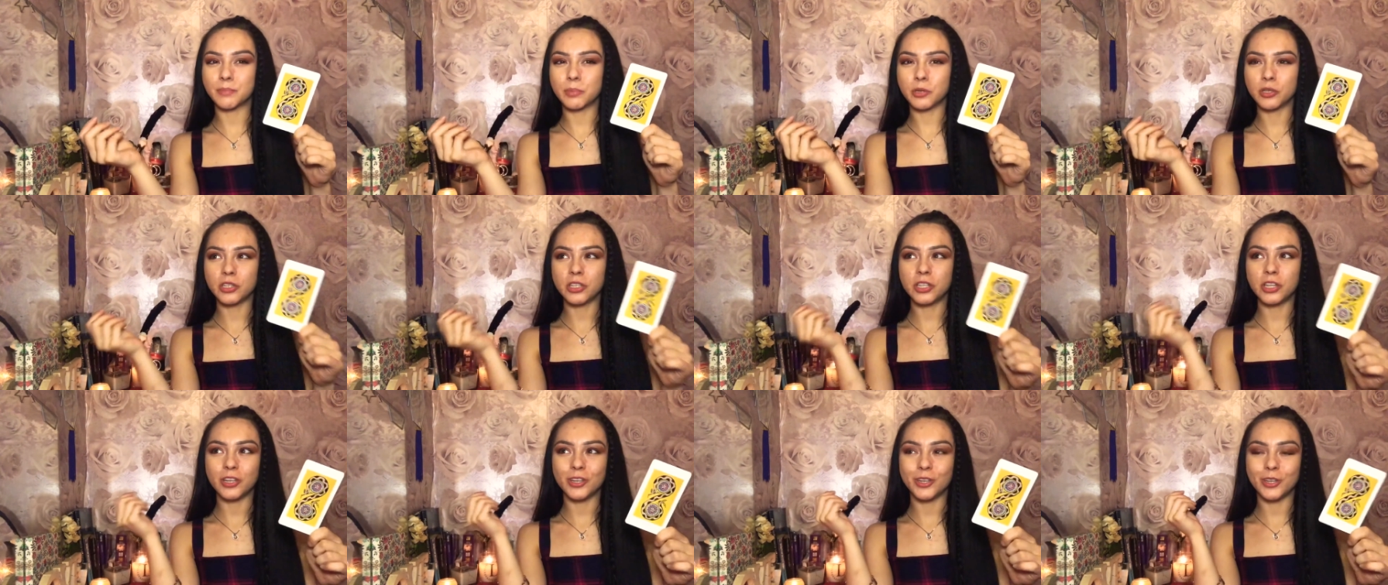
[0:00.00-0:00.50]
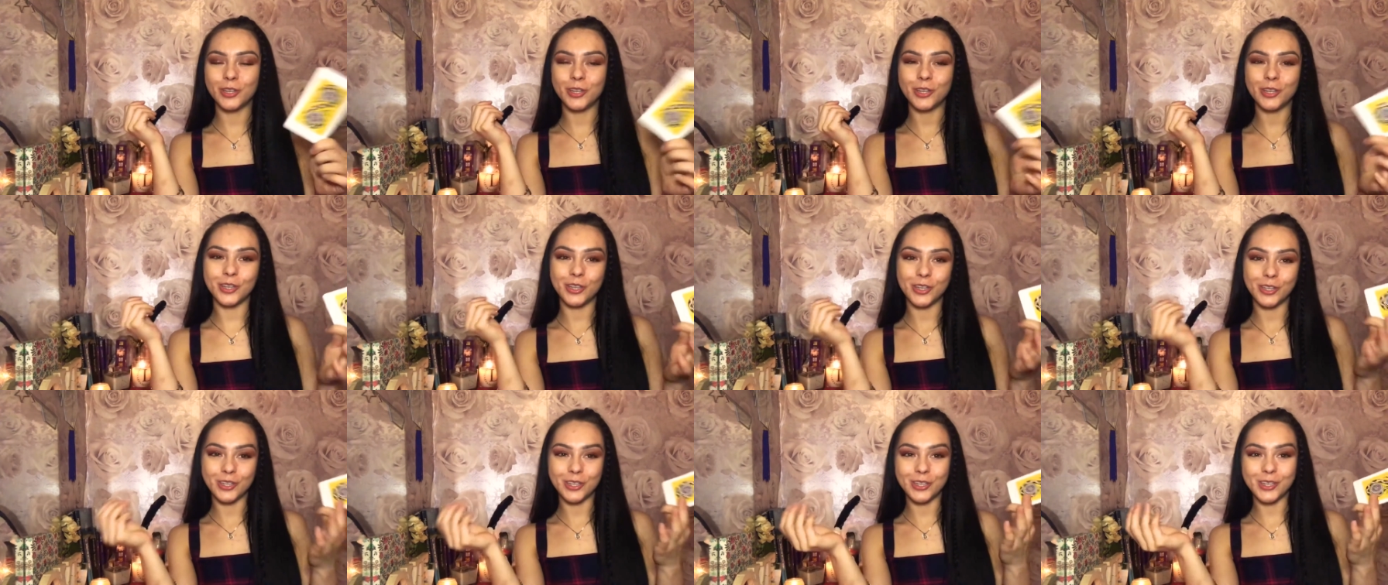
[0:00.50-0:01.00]
but you
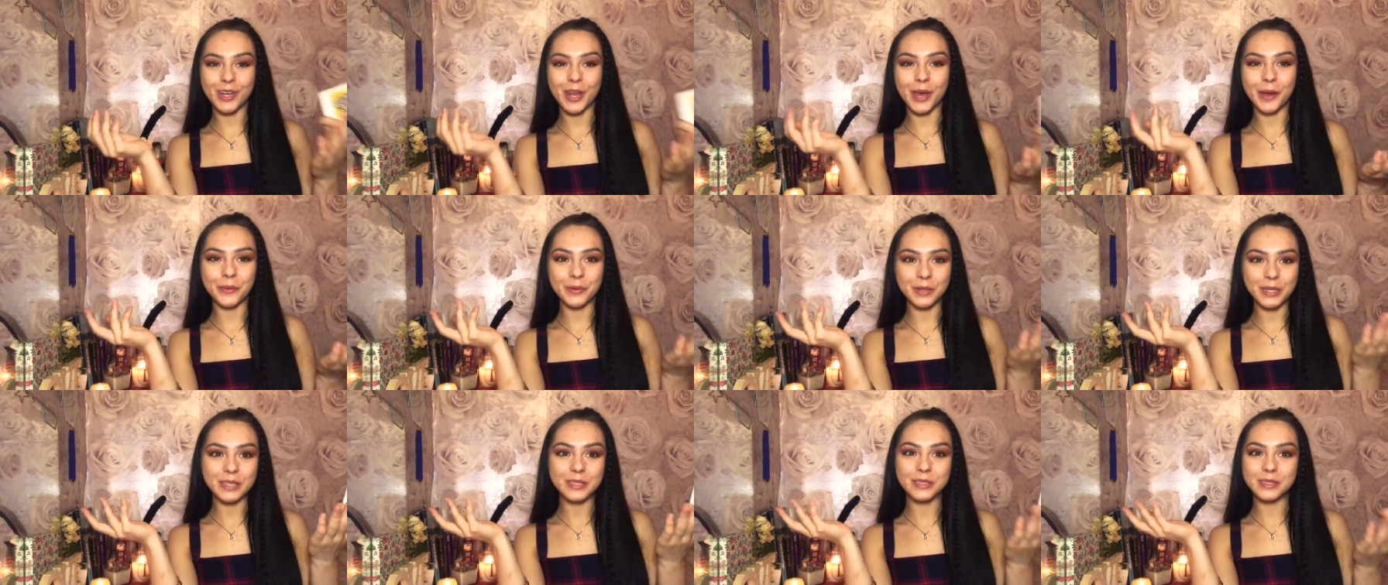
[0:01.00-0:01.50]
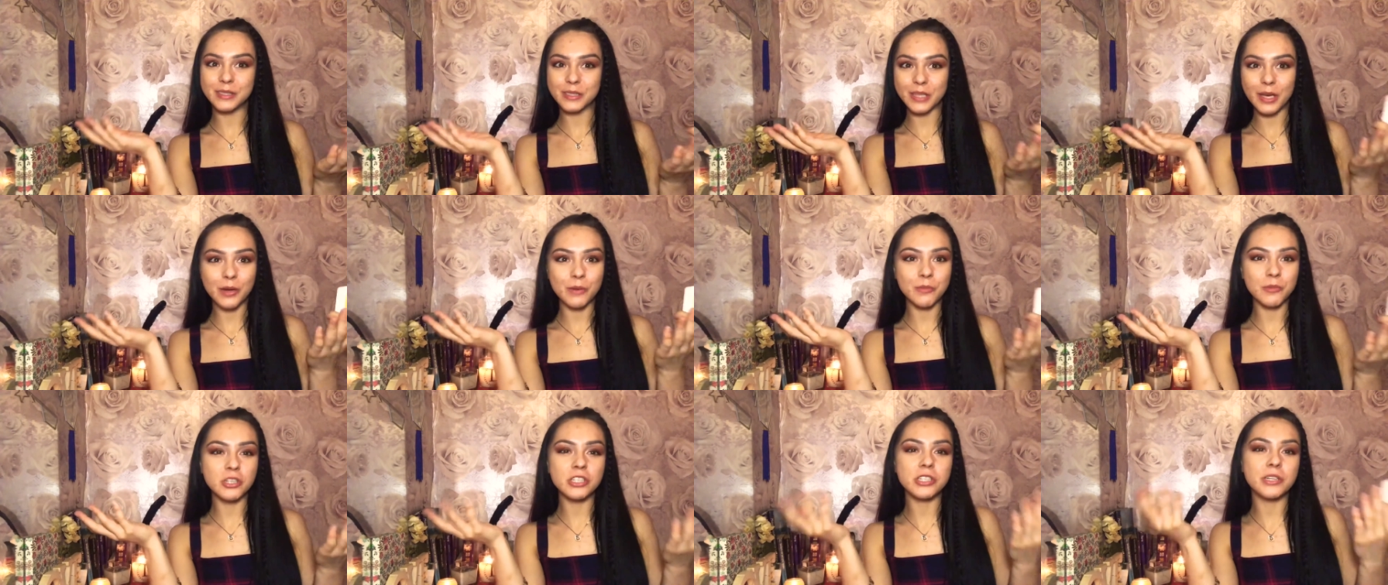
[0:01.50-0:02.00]
know, there's so
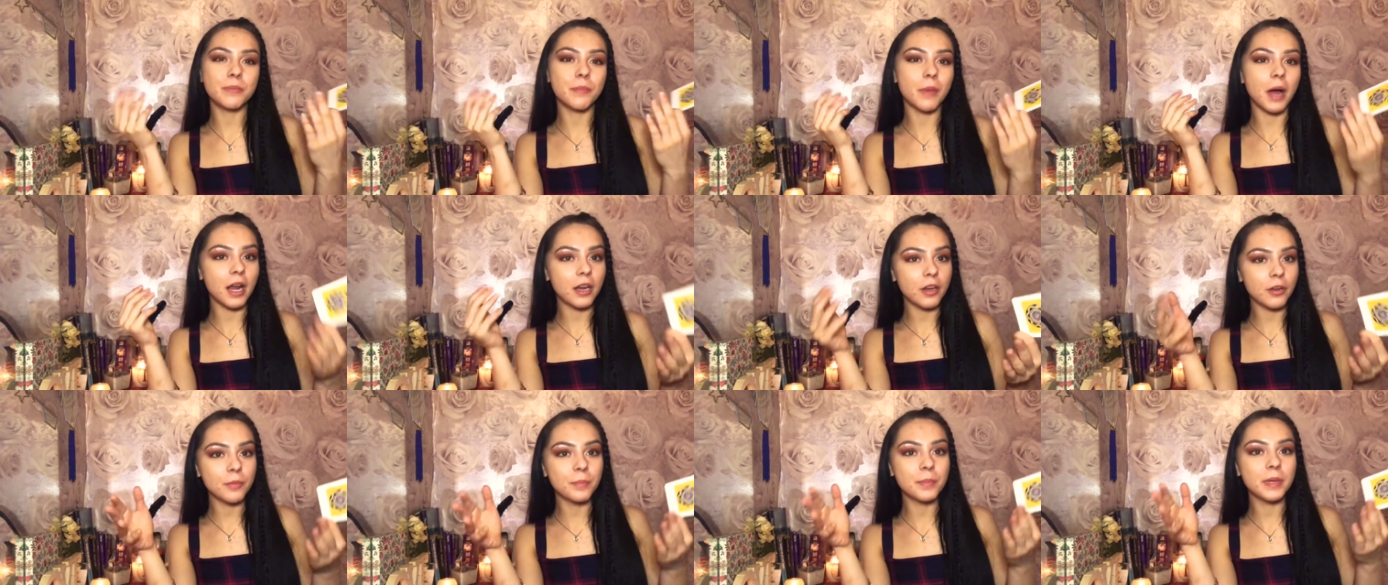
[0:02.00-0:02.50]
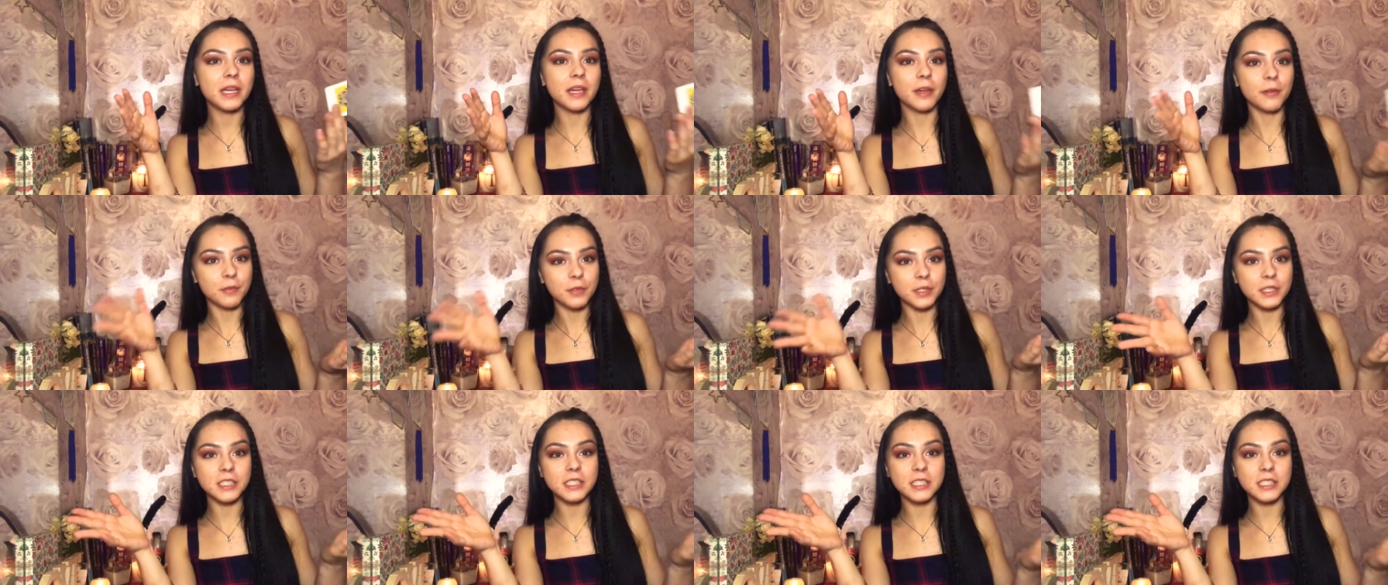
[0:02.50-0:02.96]
much, you might not be giving